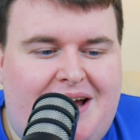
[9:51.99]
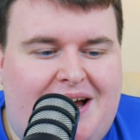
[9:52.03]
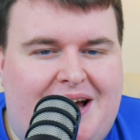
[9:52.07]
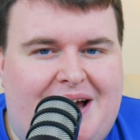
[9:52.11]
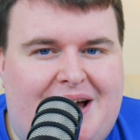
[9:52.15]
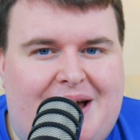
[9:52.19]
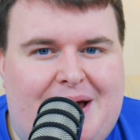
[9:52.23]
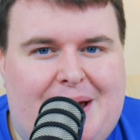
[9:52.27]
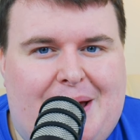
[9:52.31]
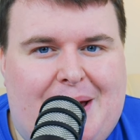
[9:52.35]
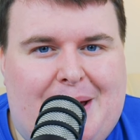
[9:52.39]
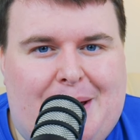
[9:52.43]

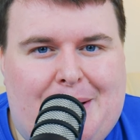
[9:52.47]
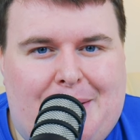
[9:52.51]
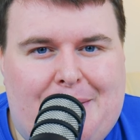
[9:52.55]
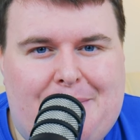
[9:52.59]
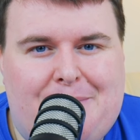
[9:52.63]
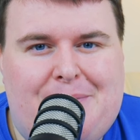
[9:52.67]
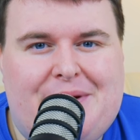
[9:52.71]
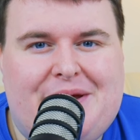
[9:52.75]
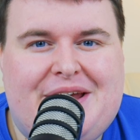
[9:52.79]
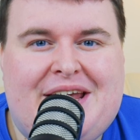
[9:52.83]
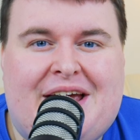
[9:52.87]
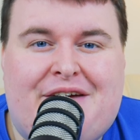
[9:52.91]

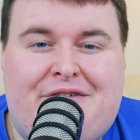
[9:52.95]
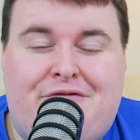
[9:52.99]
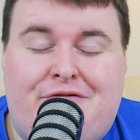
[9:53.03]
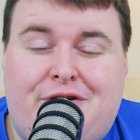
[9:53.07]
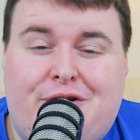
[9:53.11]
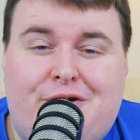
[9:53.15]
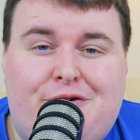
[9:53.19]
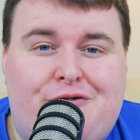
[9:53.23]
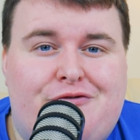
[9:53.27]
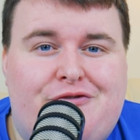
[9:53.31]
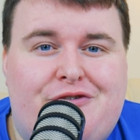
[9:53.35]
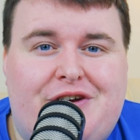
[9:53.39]
But yeah,
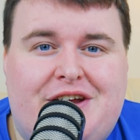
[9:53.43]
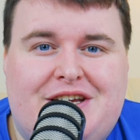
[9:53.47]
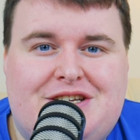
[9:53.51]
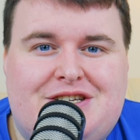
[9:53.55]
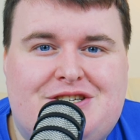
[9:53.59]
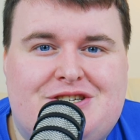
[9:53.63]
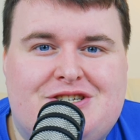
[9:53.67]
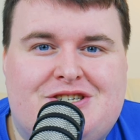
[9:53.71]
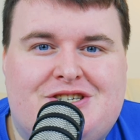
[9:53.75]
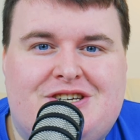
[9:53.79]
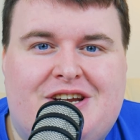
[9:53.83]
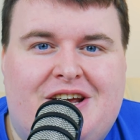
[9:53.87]
feel free
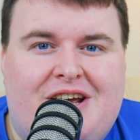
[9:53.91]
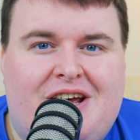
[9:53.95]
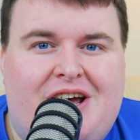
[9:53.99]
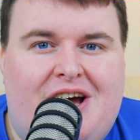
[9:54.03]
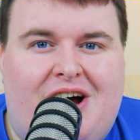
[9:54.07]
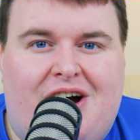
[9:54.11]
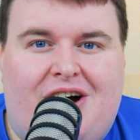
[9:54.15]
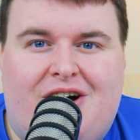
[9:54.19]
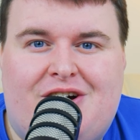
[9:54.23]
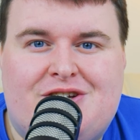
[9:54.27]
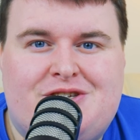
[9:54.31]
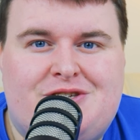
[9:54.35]
to just
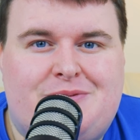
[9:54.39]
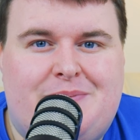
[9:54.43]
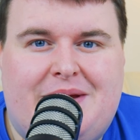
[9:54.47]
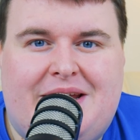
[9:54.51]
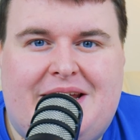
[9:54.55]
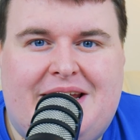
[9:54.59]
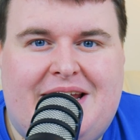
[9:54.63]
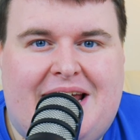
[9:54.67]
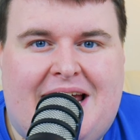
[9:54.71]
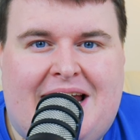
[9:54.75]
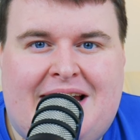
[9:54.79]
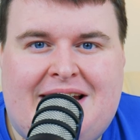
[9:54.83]
ask
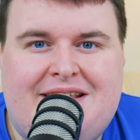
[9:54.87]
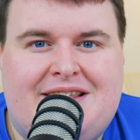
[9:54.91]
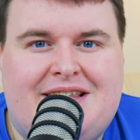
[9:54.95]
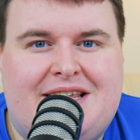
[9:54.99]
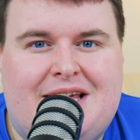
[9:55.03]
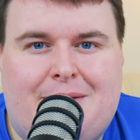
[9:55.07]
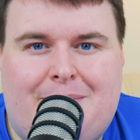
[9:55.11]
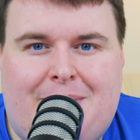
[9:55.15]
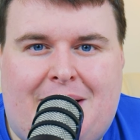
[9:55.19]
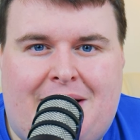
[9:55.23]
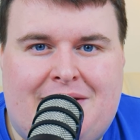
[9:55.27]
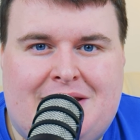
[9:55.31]
me
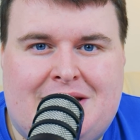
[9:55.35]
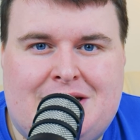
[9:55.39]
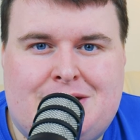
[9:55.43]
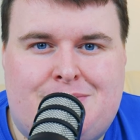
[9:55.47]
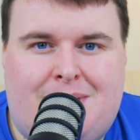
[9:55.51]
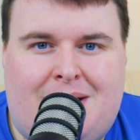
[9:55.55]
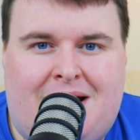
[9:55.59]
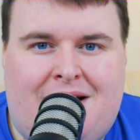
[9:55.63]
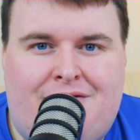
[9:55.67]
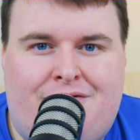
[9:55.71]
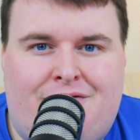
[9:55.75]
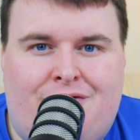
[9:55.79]
anything about these
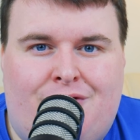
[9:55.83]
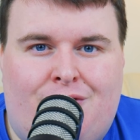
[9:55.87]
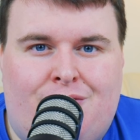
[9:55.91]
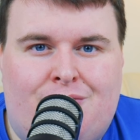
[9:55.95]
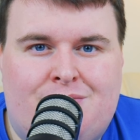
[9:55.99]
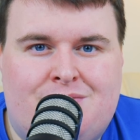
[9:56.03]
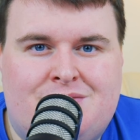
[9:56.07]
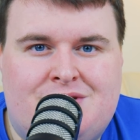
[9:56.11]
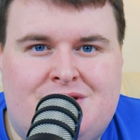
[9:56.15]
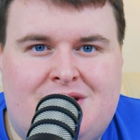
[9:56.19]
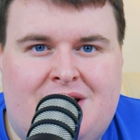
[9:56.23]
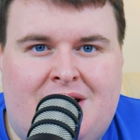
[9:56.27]

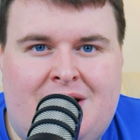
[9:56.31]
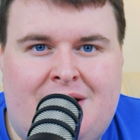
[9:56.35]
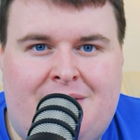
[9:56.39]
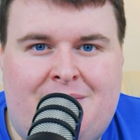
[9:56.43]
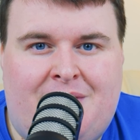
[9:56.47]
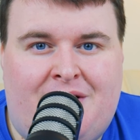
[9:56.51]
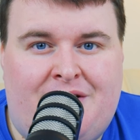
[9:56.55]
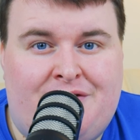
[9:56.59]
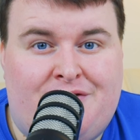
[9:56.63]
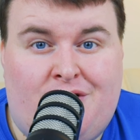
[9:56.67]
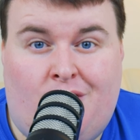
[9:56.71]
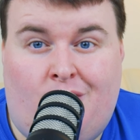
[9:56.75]
platforms.
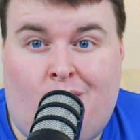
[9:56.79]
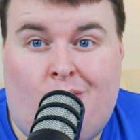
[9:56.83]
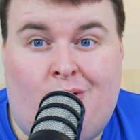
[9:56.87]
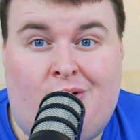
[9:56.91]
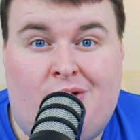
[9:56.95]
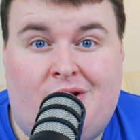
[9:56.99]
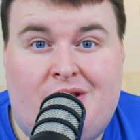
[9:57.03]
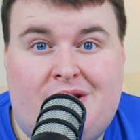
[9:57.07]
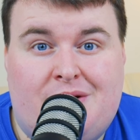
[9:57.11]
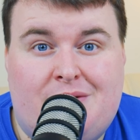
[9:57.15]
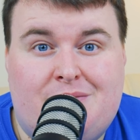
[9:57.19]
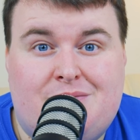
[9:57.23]
I've got
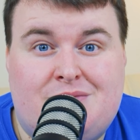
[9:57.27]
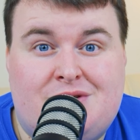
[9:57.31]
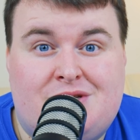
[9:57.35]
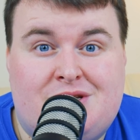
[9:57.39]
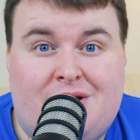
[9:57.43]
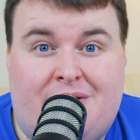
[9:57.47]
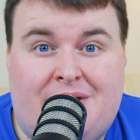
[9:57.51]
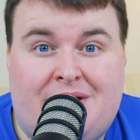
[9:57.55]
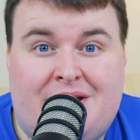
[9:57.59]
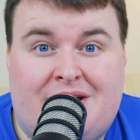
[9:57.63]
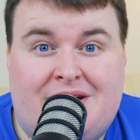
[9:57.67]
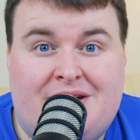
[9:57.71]
all of them,
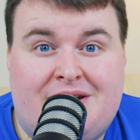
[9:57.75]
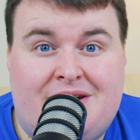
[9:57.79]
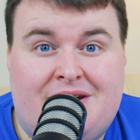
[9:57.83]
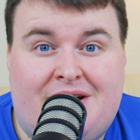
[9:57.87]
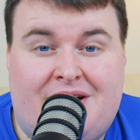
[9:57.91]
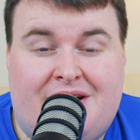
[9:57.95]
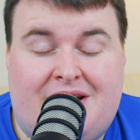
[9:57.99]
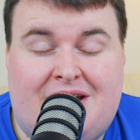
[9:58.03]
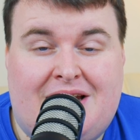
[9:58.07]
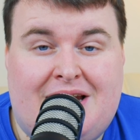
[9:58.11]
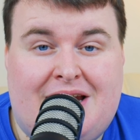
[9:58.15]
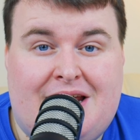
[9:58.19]
so I can
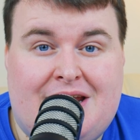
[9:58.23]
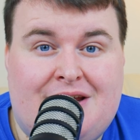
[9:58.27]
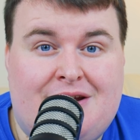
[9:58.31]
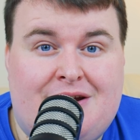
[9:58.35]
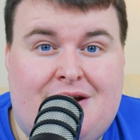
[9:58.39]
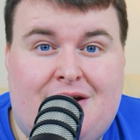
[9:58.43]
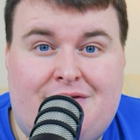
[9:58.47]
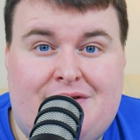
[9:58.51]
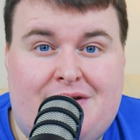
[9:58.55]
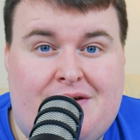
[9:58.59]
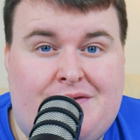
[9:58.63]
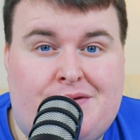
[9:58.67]
let you
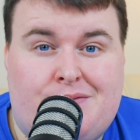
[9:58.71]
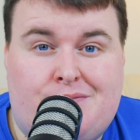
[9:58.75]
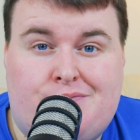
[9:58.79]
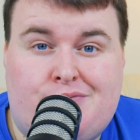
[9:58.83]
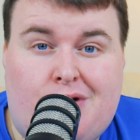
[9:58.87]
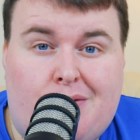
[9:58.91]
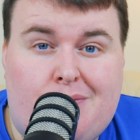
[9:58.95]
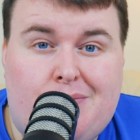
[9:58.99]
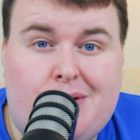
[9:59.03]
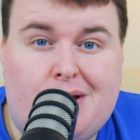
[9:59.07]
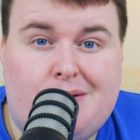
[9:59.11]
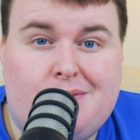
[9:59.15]
know if you're having
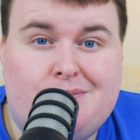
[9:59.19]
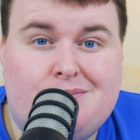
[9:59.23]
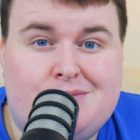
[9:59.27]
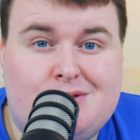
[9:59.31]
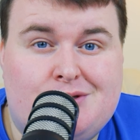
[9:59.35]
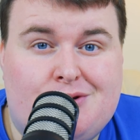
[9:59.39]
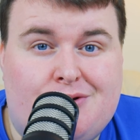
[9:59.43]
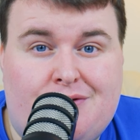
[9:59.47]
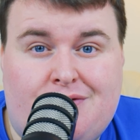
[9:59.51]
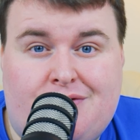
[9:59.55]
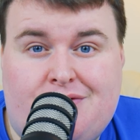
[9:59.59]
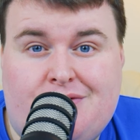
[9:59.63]

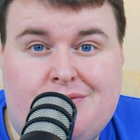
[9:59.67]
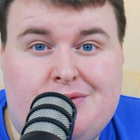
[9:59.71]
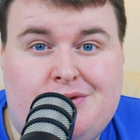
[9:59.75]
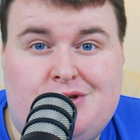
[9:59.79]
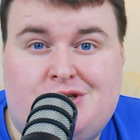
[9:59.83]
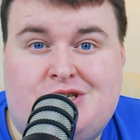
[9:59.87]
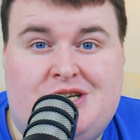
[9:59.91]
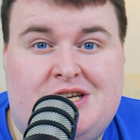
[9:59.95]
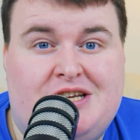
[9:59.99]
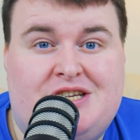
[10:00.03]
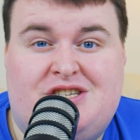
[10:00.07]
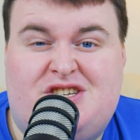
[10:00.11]
problems or if you
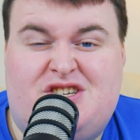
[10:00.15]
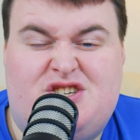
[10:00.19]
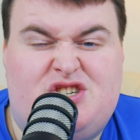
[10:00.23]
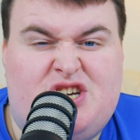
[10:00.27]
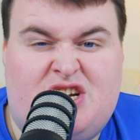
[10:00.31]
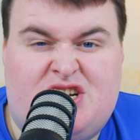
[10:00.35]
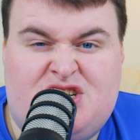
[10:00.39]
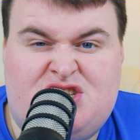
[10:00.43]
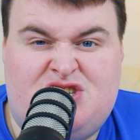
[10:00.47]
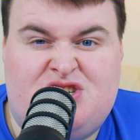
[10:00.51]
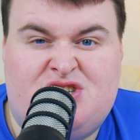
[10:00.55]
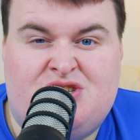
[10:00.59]
just need
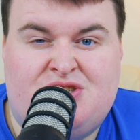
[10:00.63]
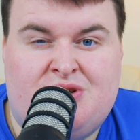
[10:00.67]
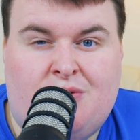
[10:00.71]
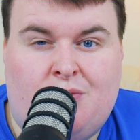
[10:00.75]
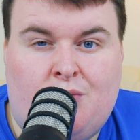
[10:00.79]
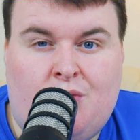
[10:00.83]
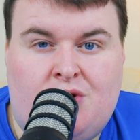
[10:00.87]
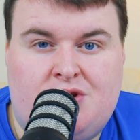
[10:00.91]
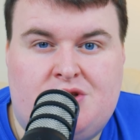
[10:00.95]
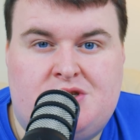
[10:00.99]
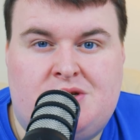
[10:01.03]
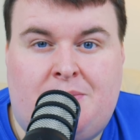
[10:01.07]
suggestions
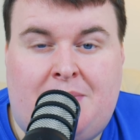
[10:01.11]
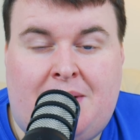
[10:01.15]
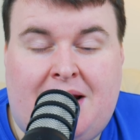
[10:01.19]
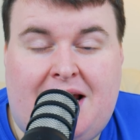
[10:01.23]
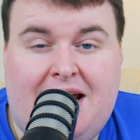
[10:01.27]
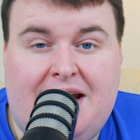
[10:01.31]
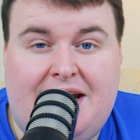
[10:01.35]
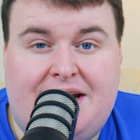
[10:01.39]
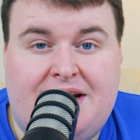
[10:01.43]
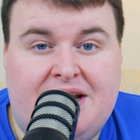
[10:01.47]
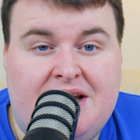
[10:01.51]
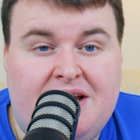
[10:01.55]
on what to
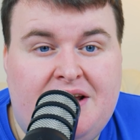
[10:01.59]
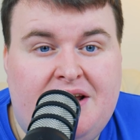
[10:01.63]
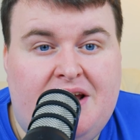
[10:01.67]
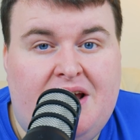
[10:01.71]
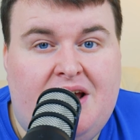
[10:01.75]
play.